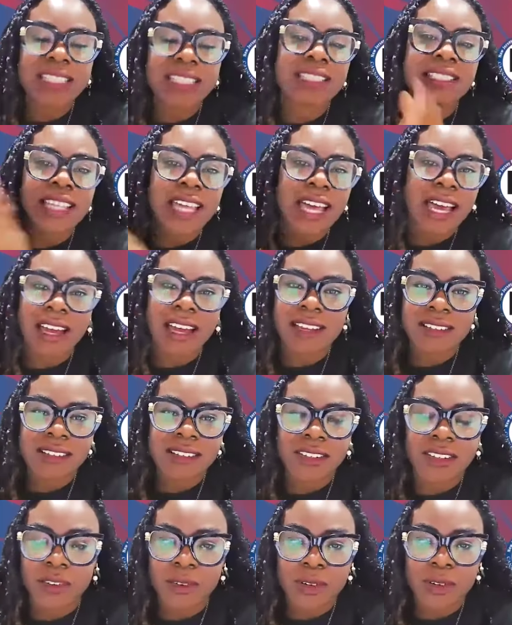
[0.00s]
since that,
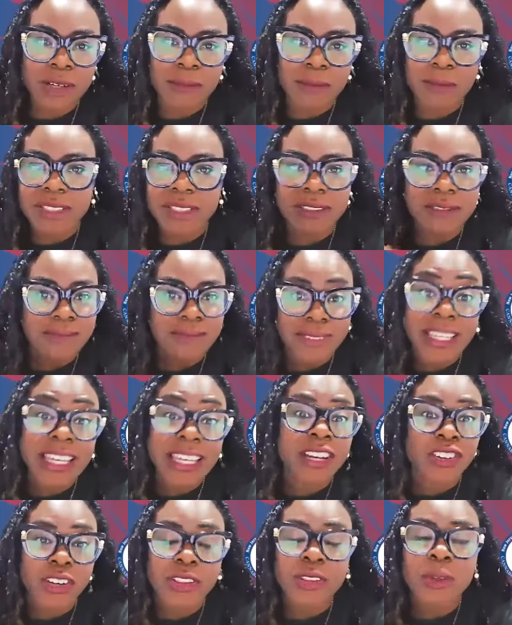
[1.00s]
comes
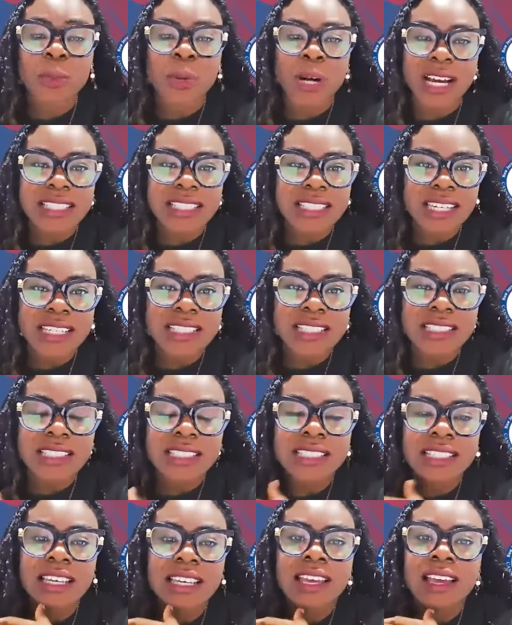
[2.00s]
later in the process.
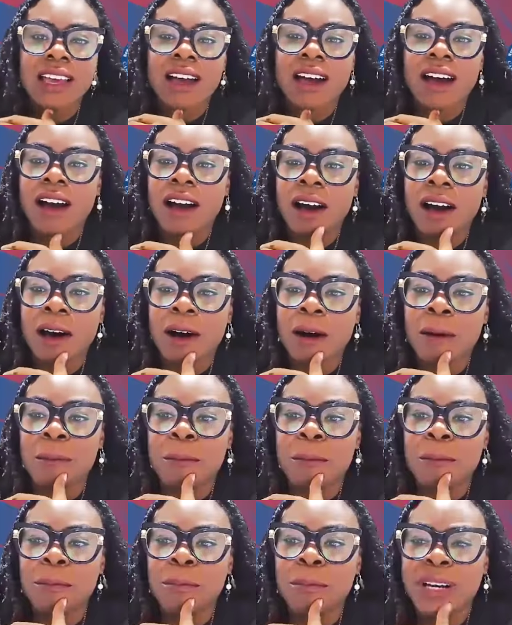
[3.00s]

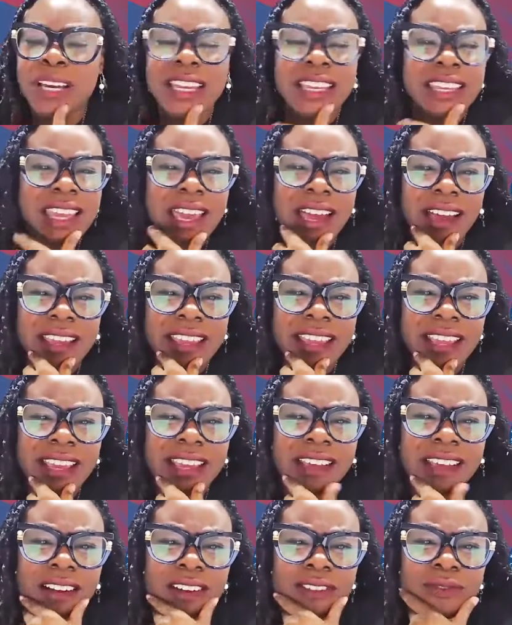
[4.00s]
But yeah, I
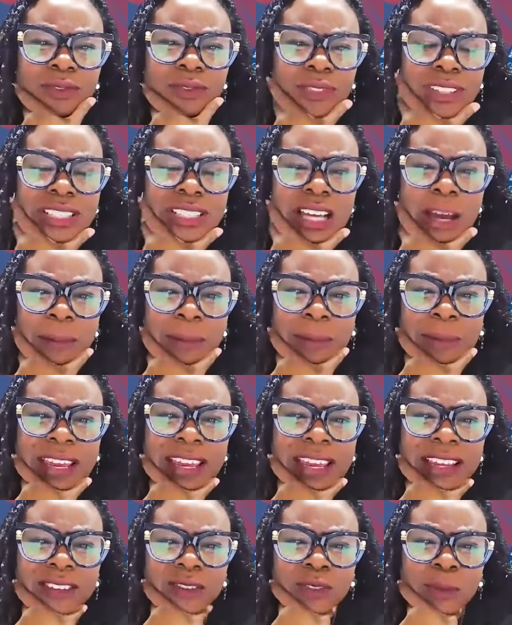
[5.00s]
can't off the top of
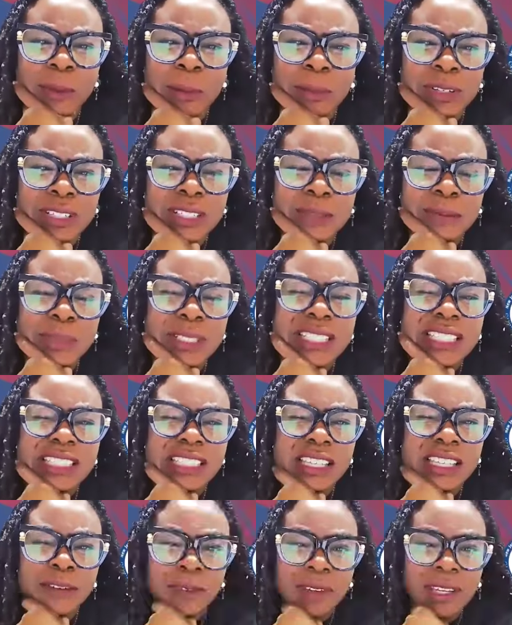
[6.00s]
my head remember
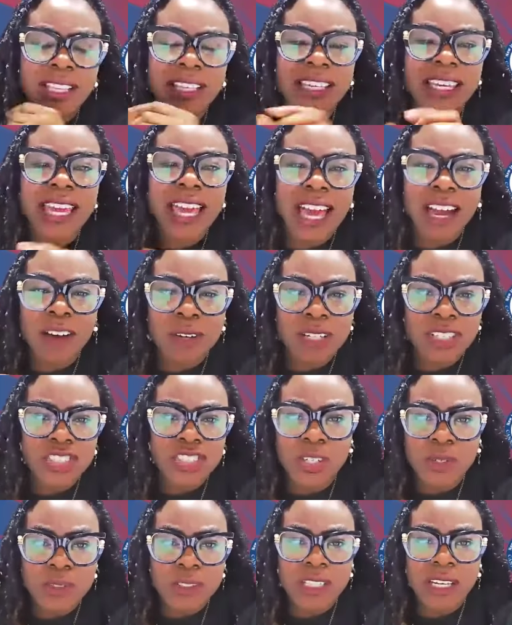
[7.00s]
specifically how it
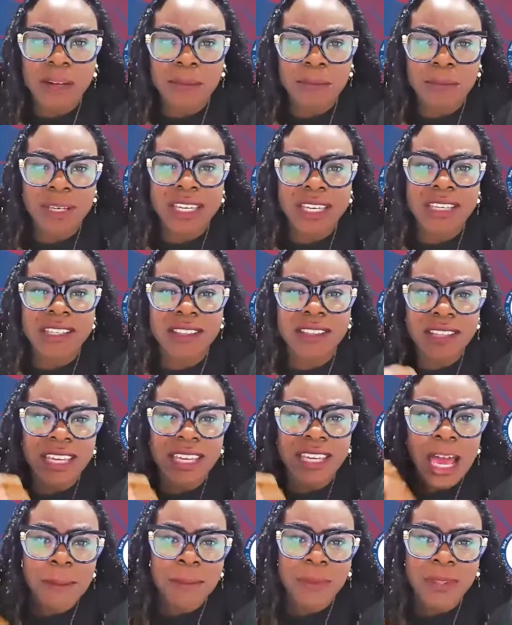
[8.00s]
shows up in
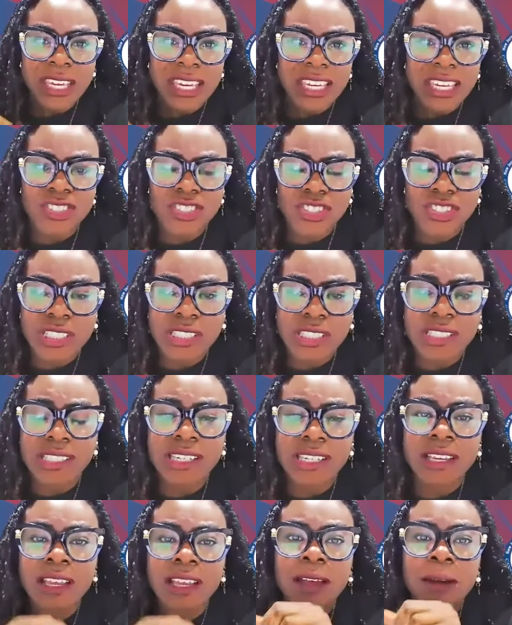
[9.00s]
the
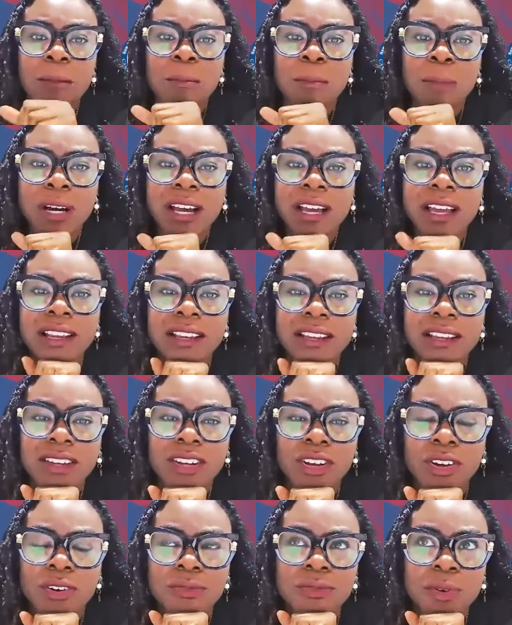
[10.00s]
application. But,
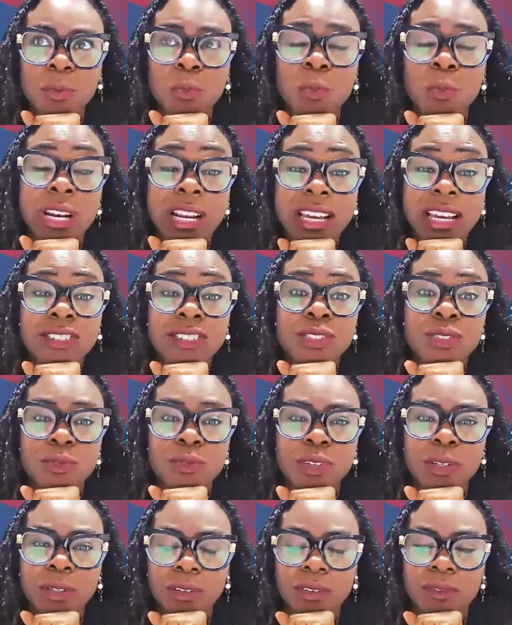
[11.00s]
from what I
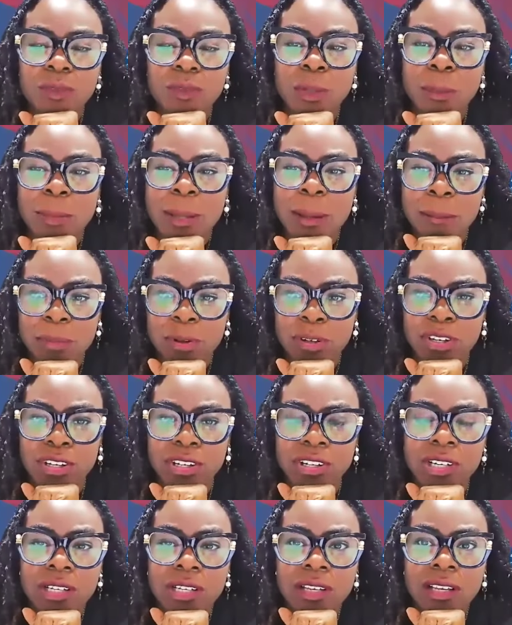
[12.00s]
do
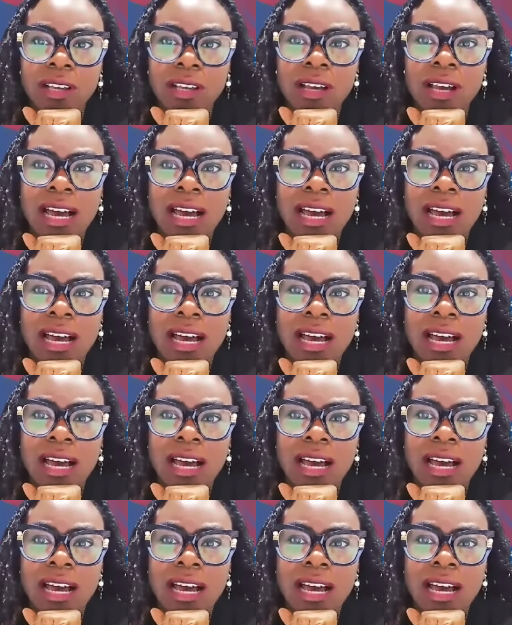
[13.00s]
remember,